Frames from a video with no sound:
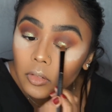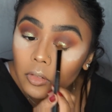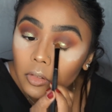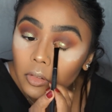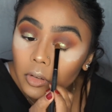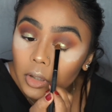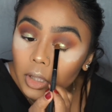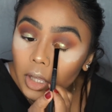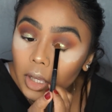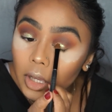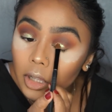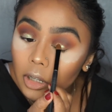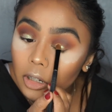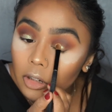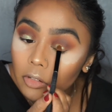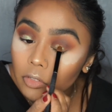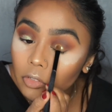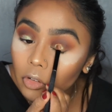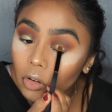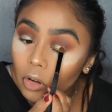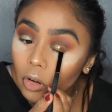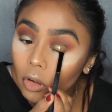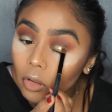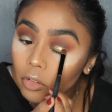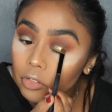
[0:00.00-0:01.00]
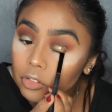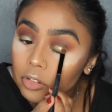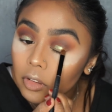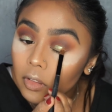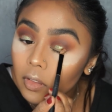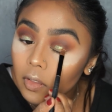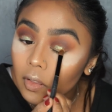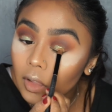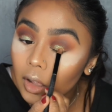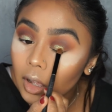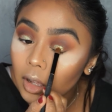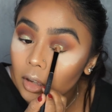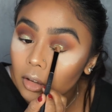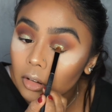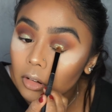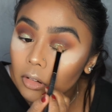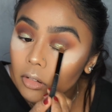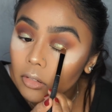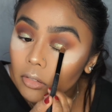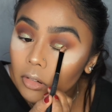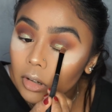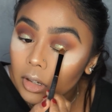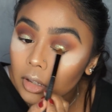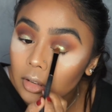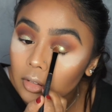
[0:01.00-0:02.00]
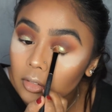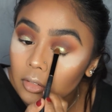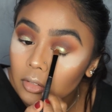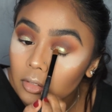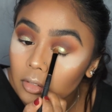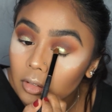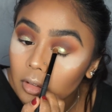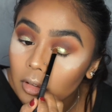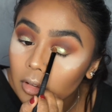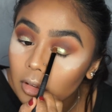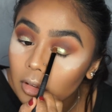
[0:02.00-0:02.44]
to kind of cut that crease.